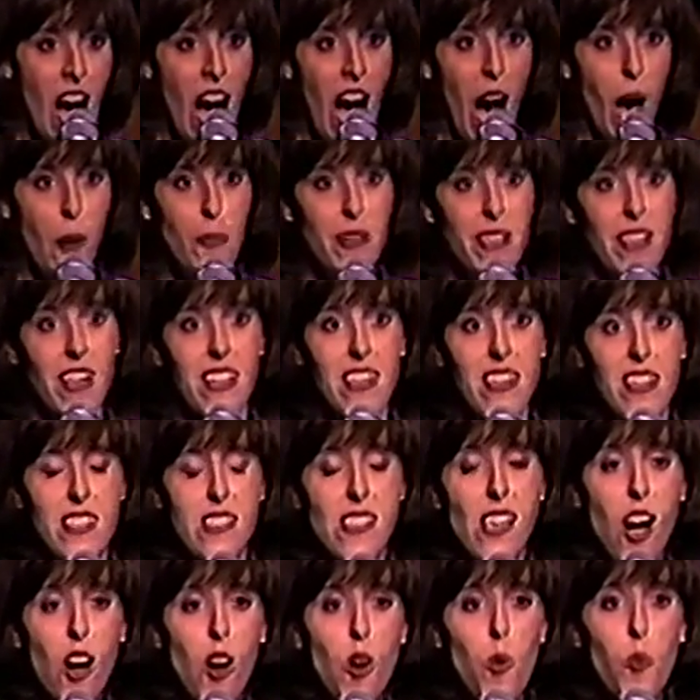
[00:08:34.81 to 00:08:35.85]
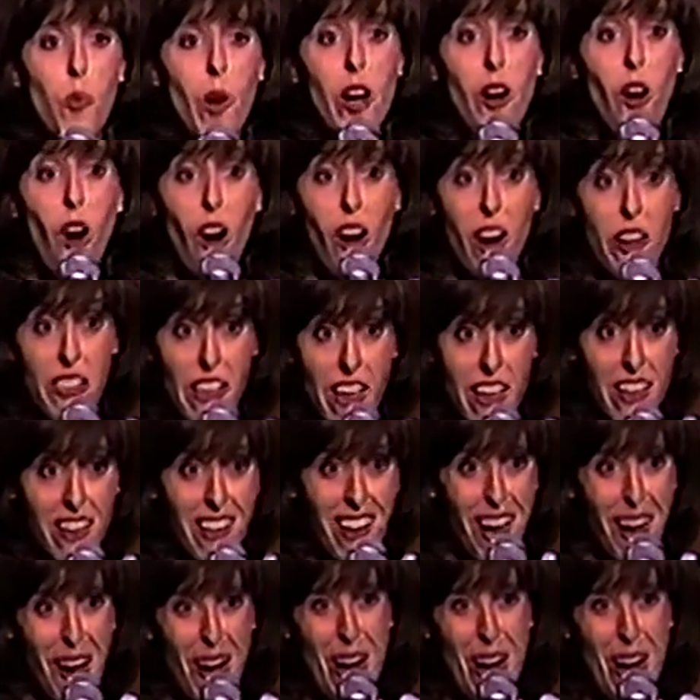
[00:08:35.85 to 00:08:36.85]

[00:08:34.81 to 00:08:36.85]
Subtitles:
I'll be like this. Oh, where are they?